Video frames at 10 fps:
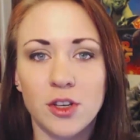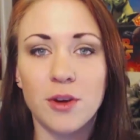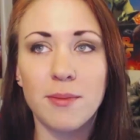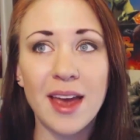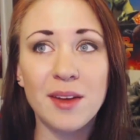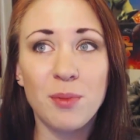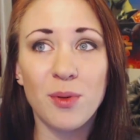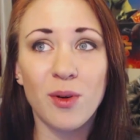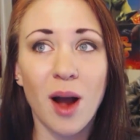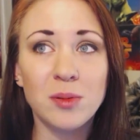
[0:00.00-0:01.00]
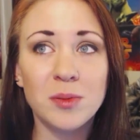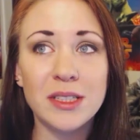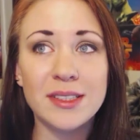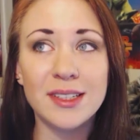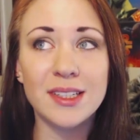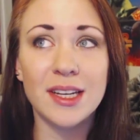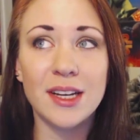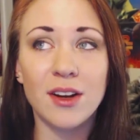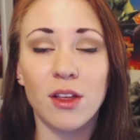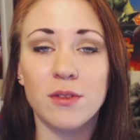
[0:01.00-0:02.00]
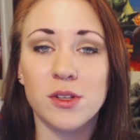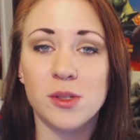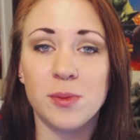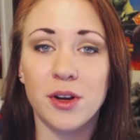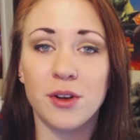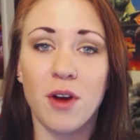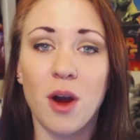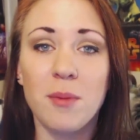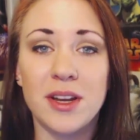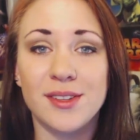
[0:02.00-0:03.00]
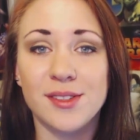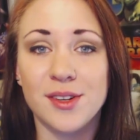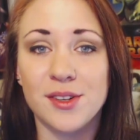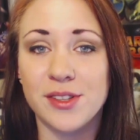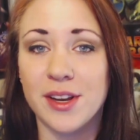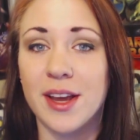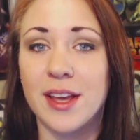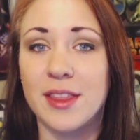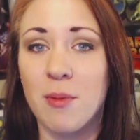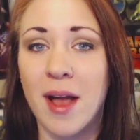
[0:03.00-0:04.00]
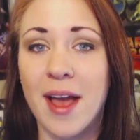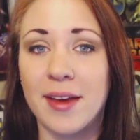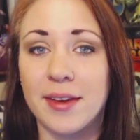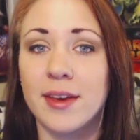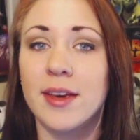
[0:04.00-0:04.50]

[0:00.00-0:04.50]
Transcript: Your main probably didn't need all of those Spirit of Harmonies that are sitting in their bank.